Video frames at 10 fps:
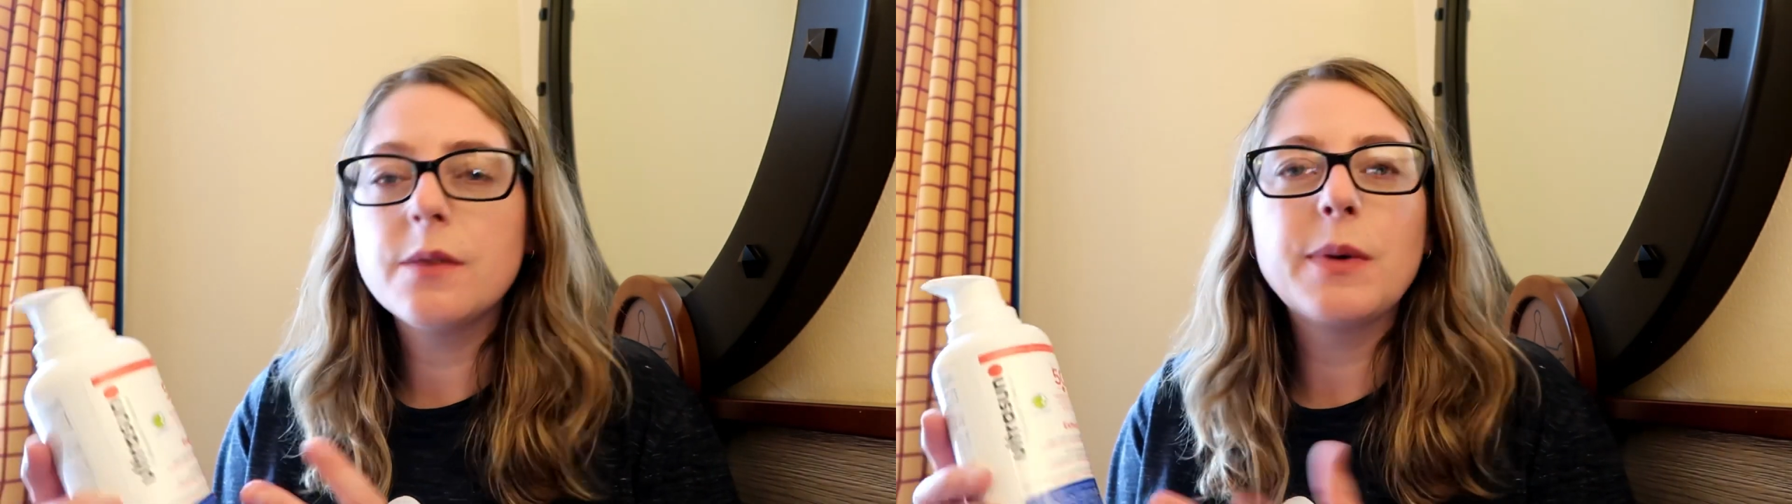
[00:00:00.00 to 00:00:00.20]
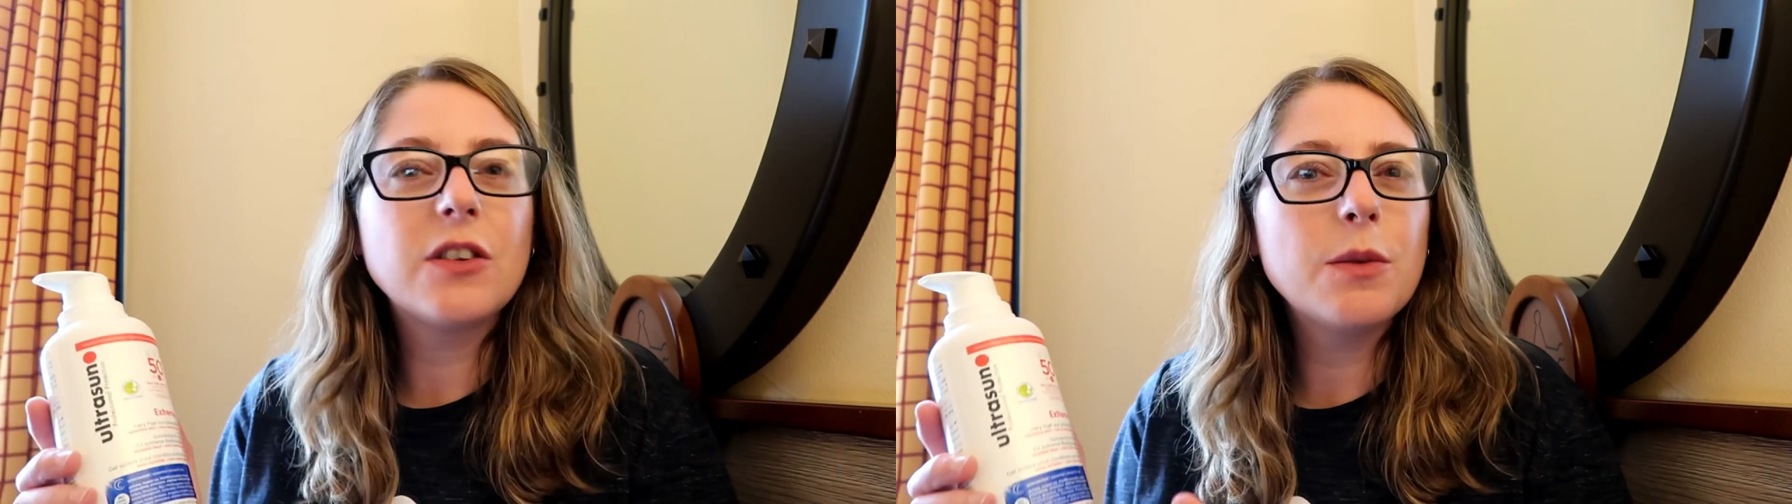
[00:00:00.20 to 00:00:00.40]

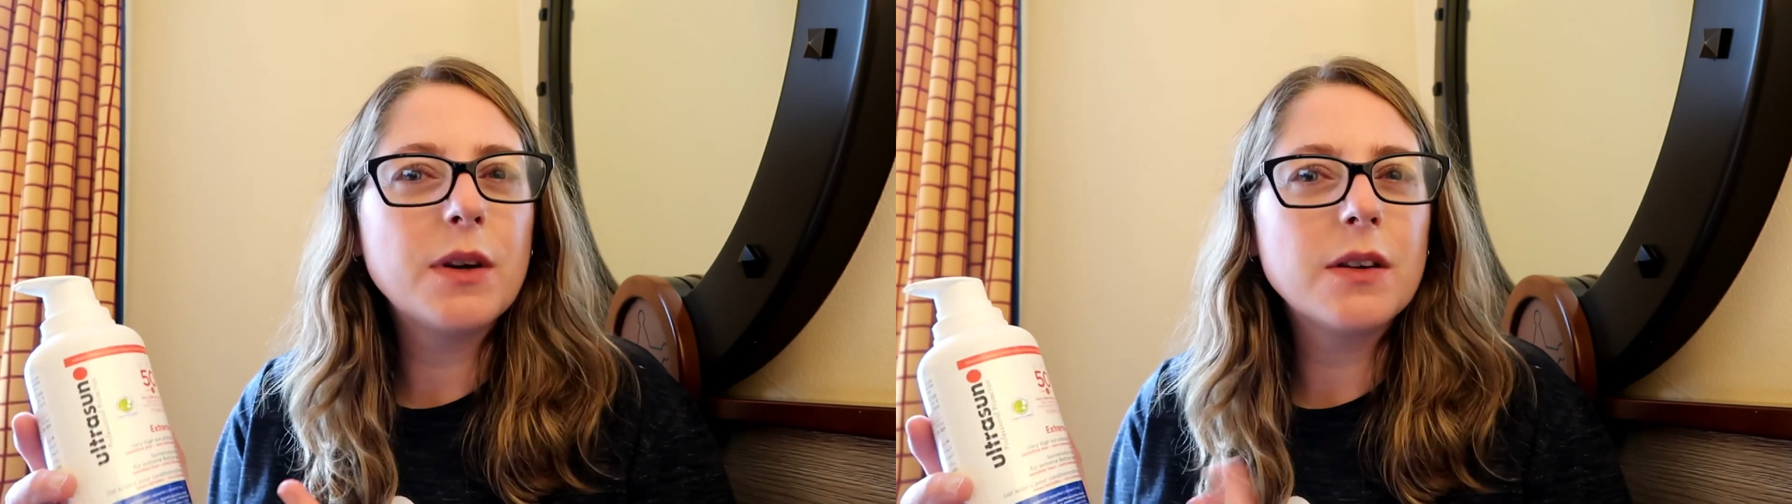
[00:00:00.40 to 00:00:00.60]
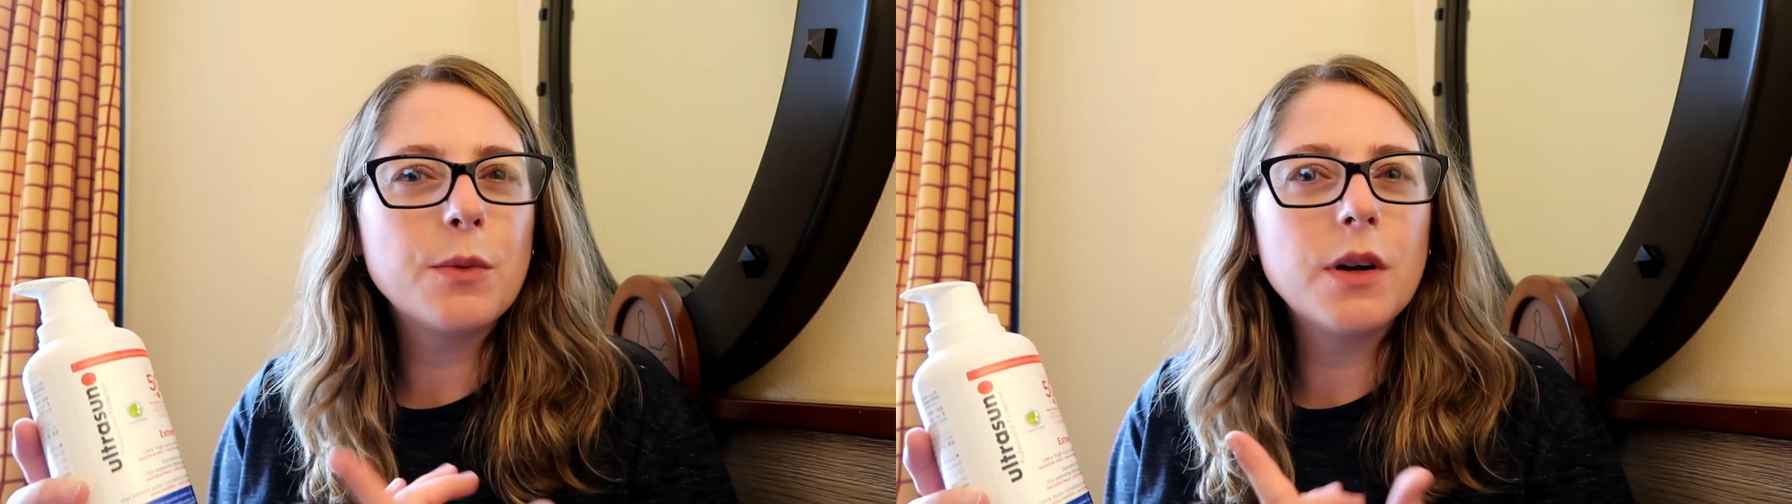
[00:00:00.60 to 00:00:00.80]
especially
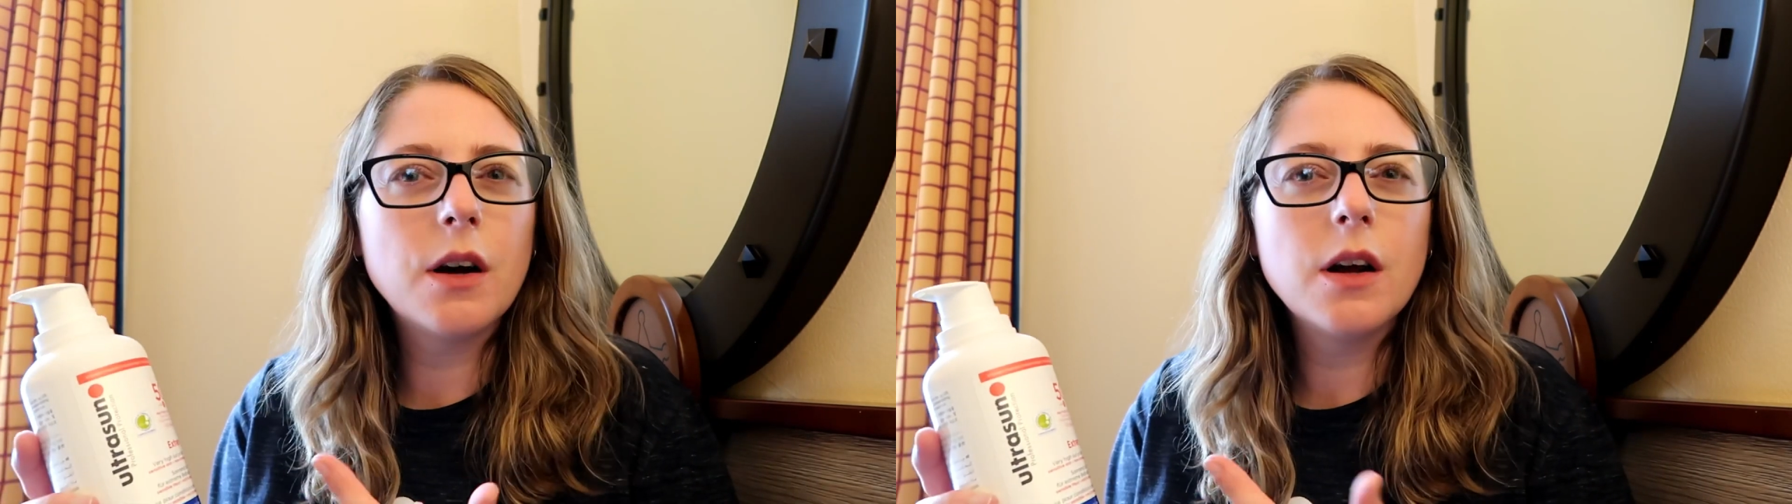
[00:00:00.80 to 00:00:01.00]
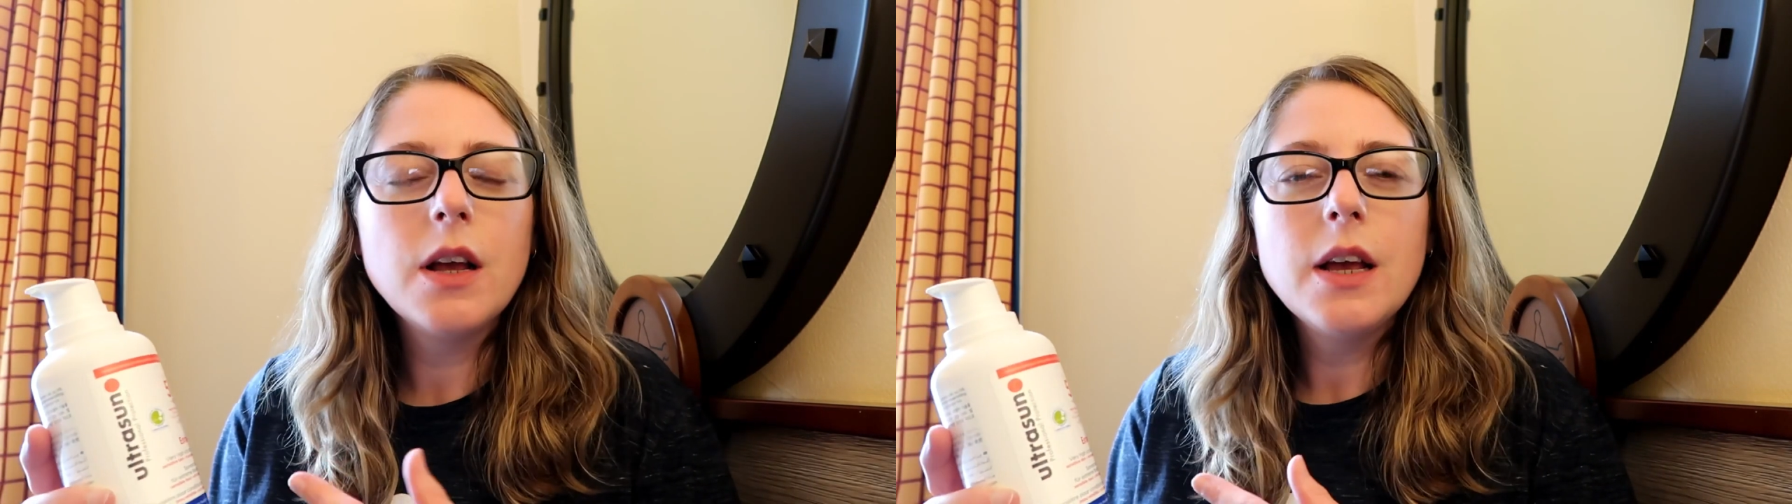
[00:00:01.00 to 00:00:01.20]
because we're
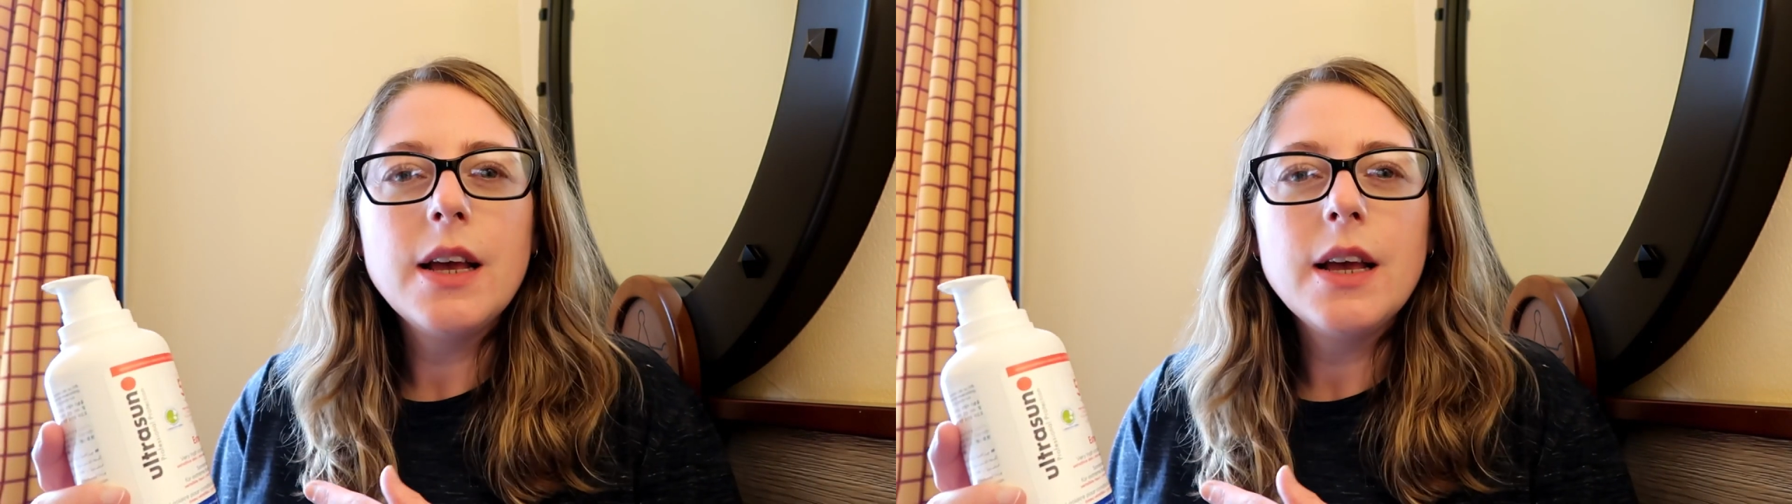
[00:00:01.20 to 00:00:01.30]
not